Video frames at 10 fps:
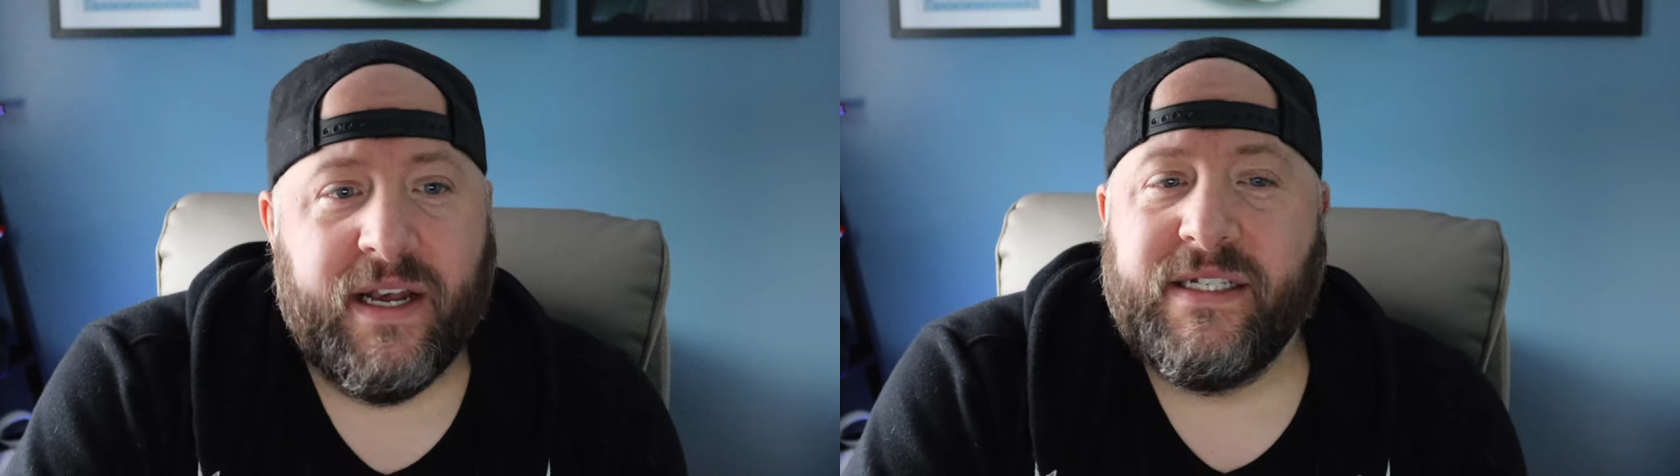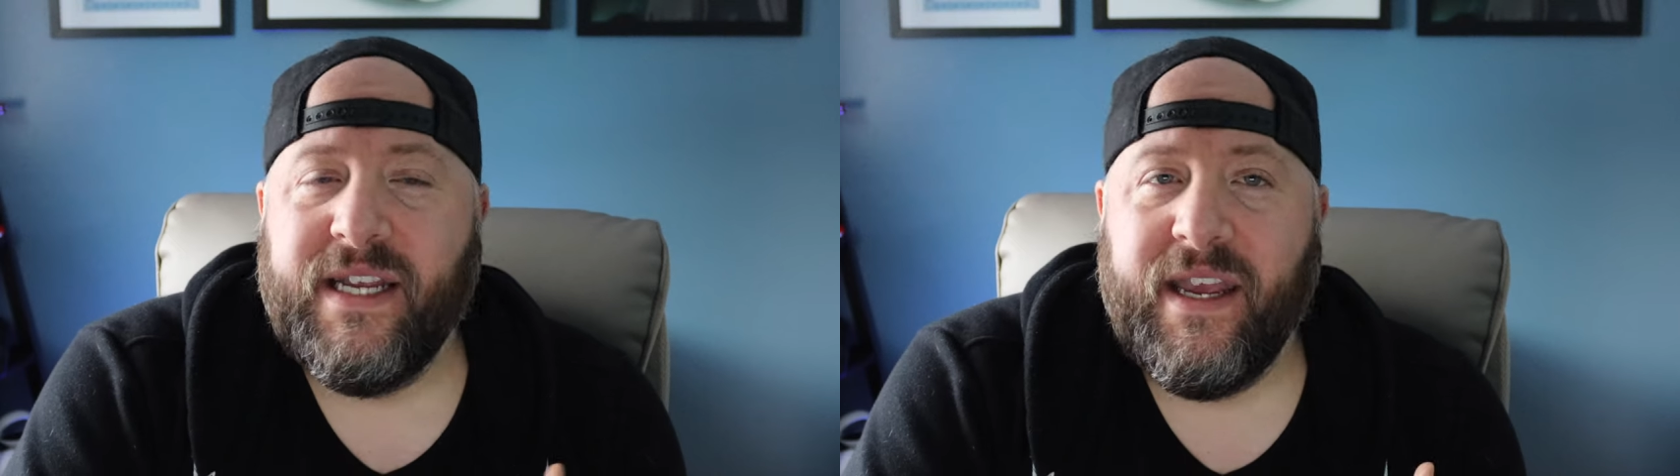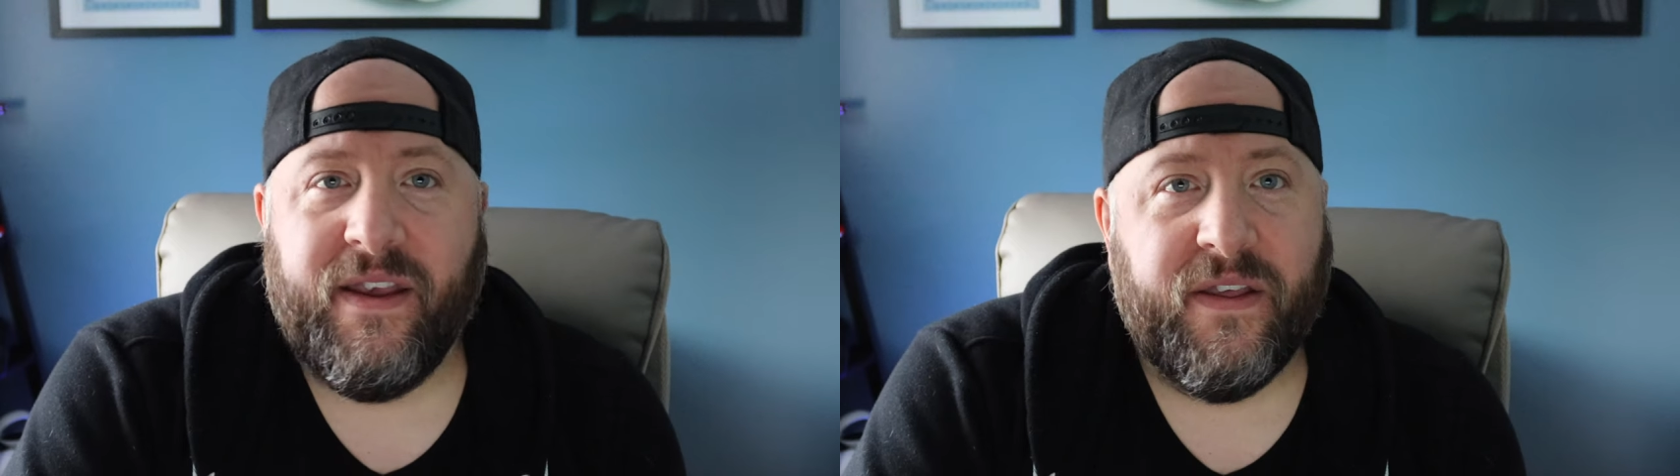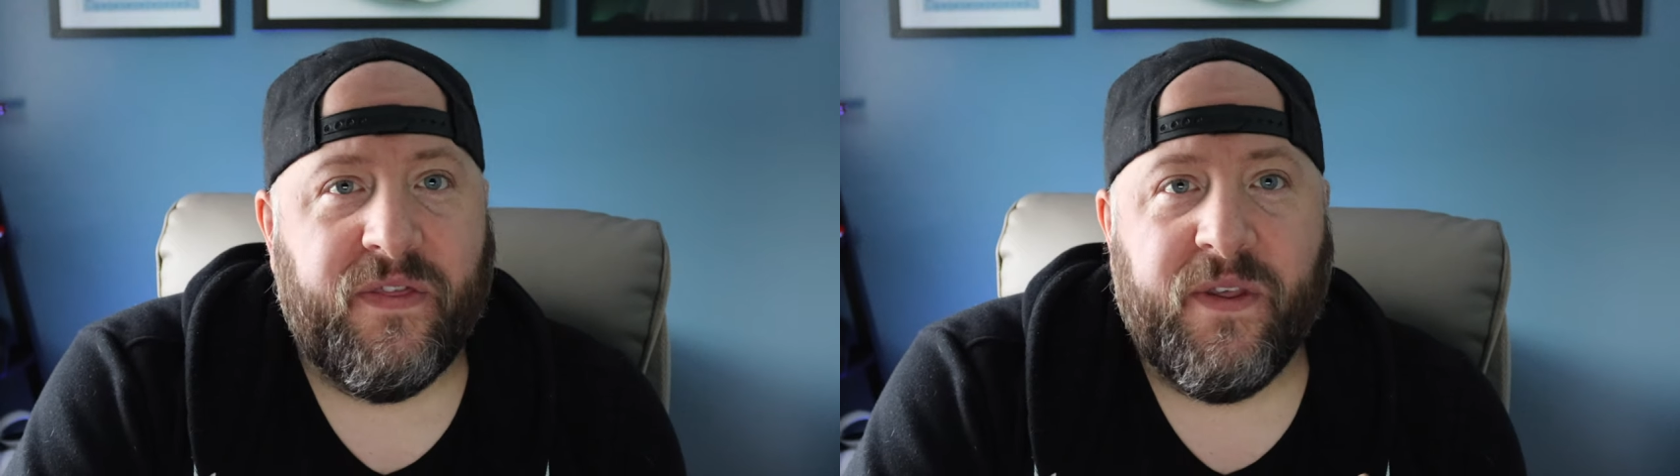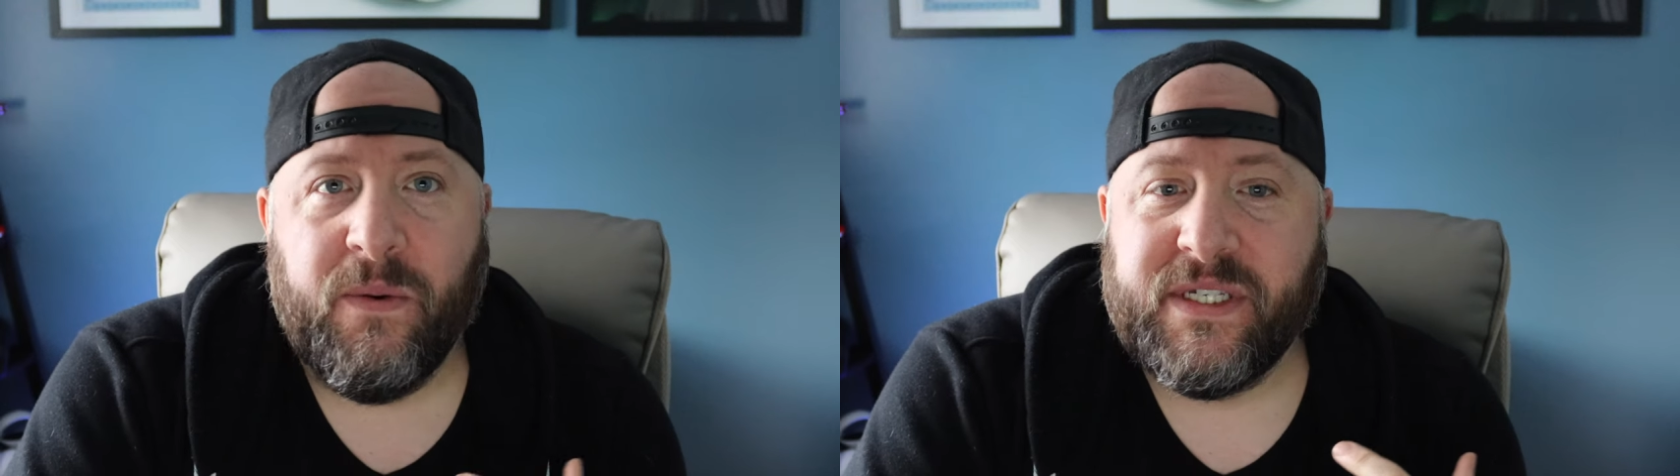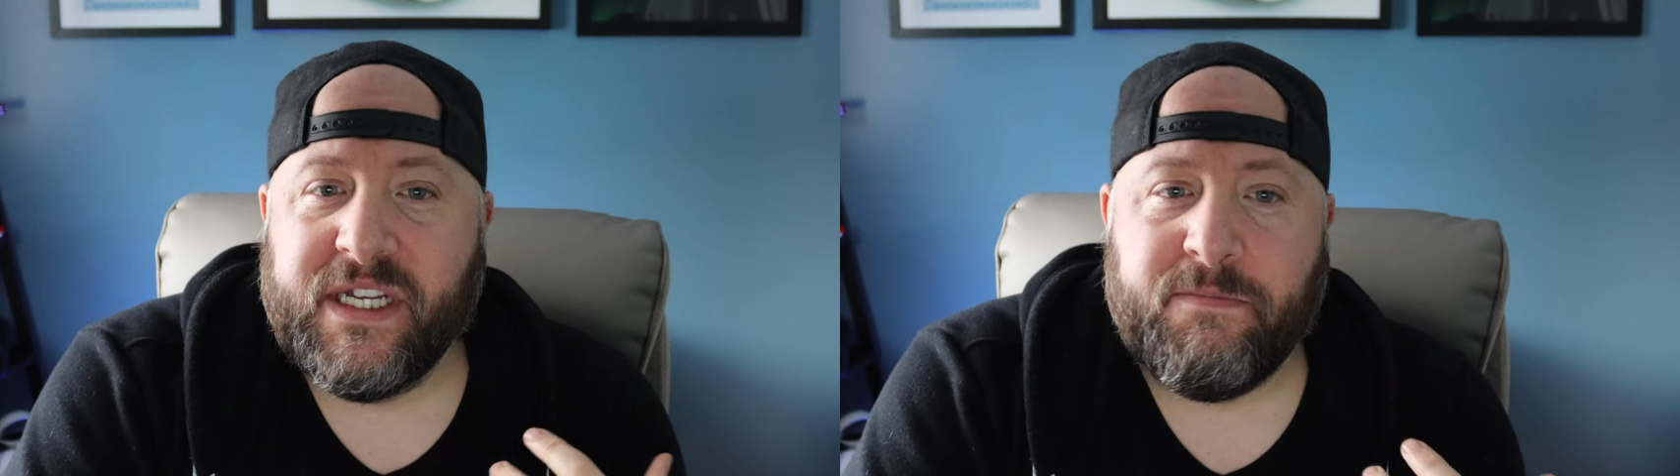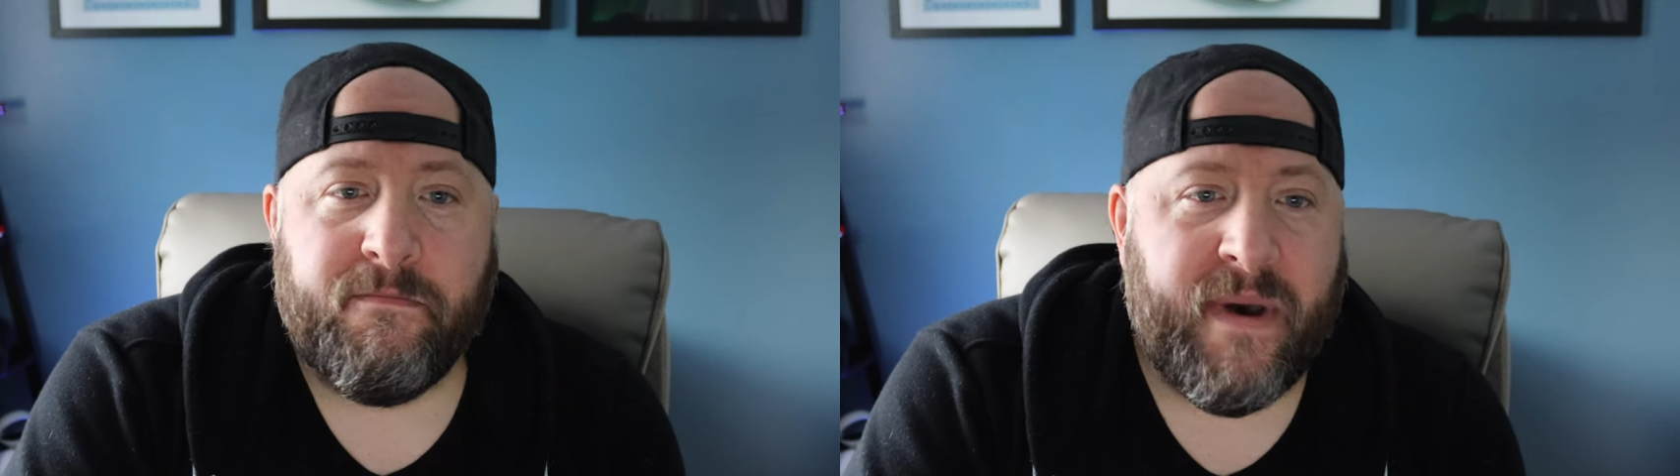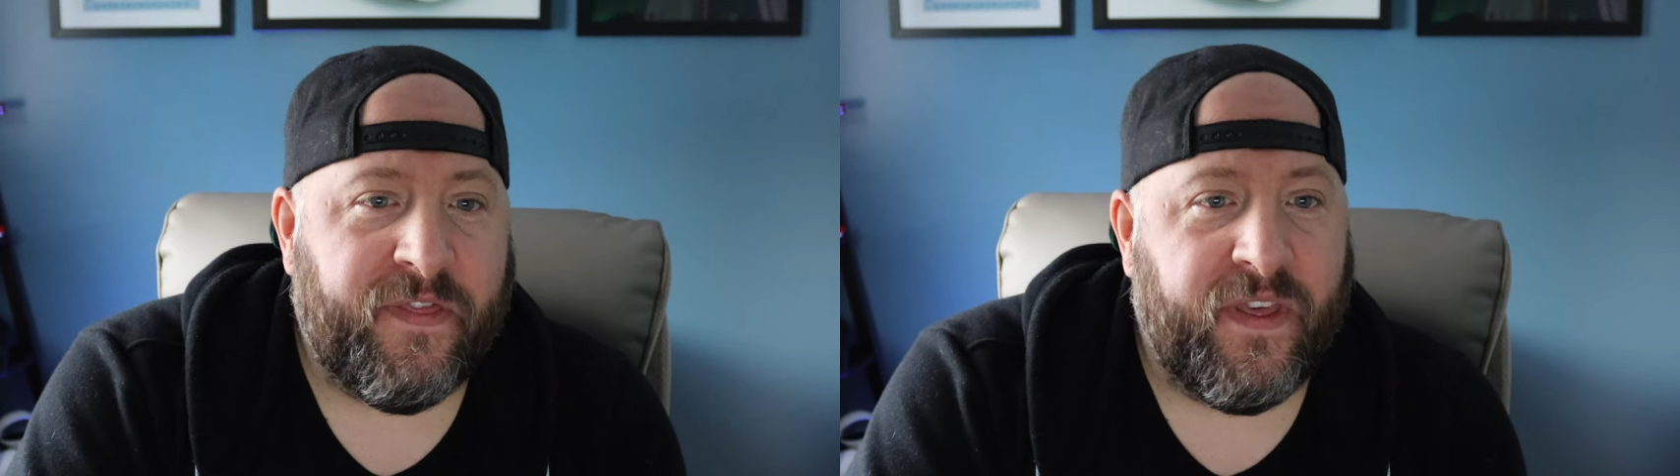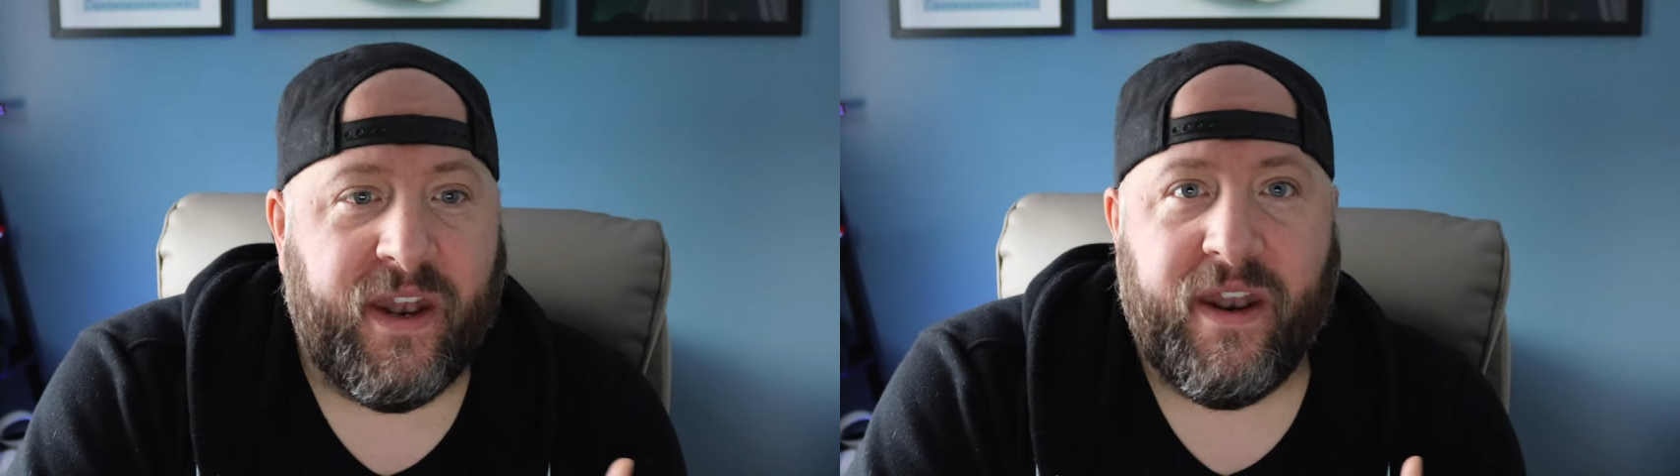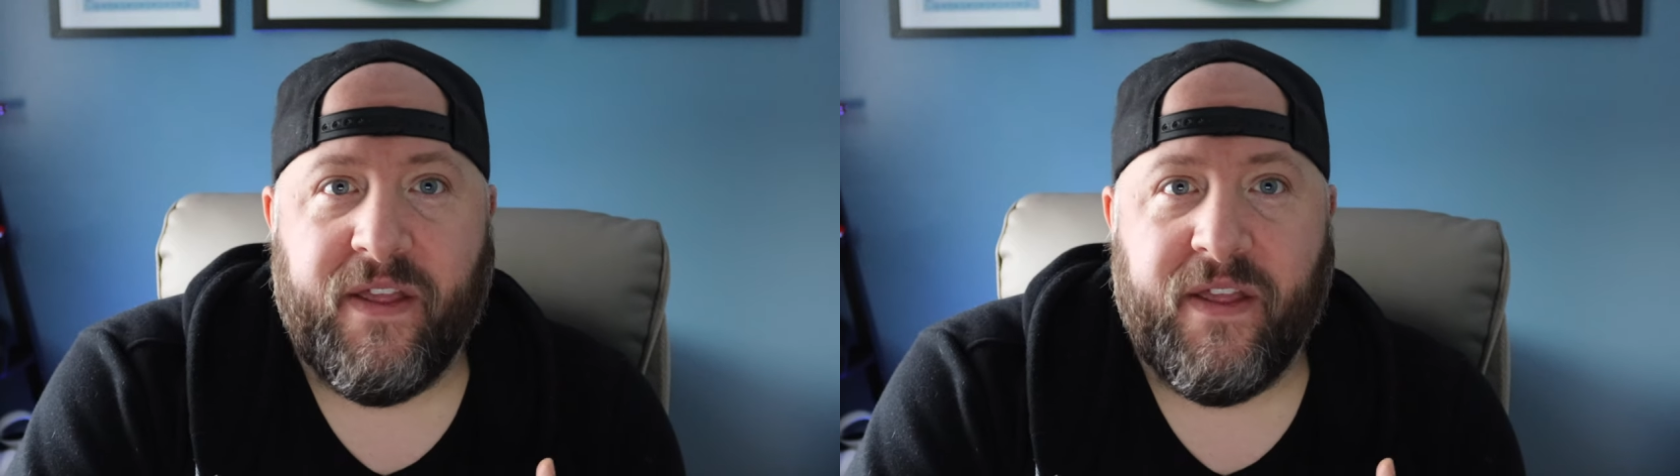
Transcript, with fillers: See, there was this method